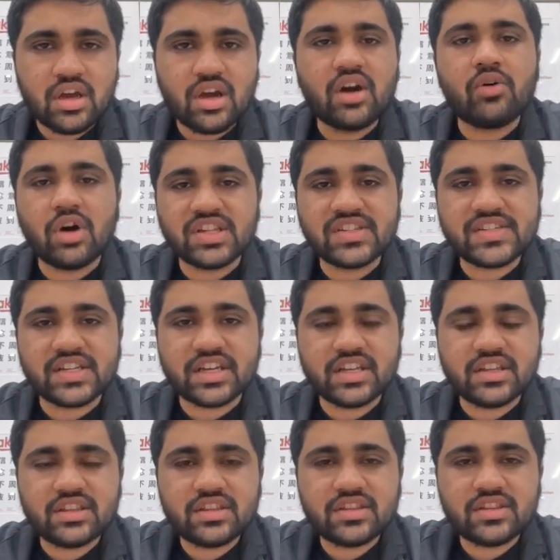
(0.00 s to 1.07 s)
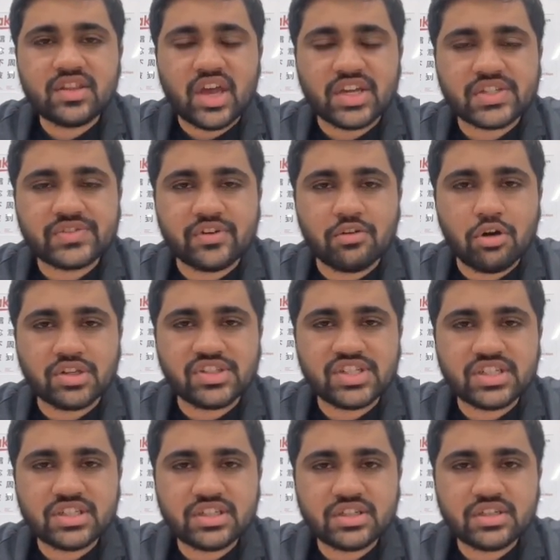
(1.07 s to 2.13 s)
Once again, thanks for
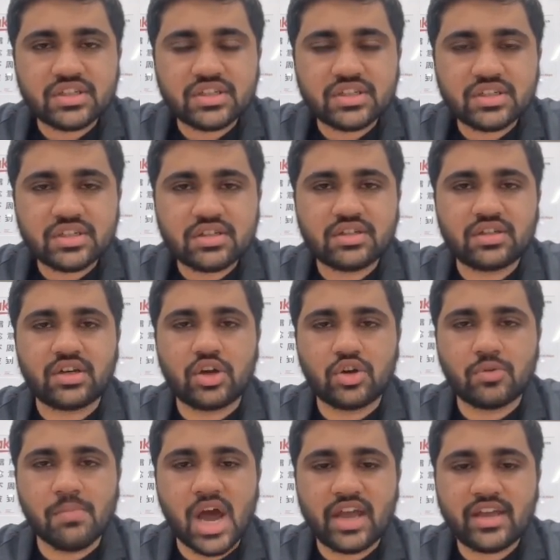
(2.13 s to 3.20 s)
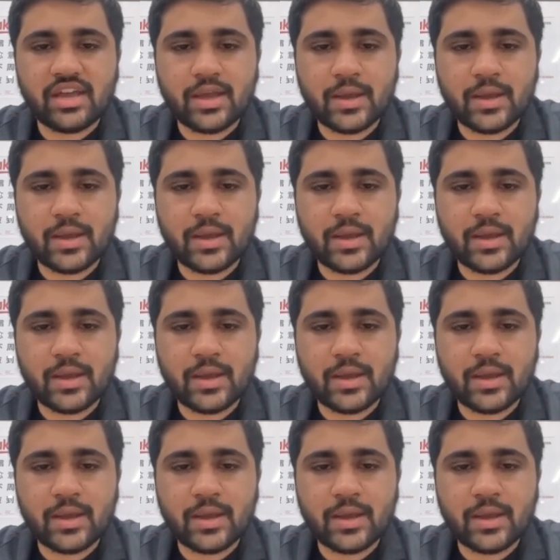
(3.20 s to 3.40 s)
watching. Goodbye.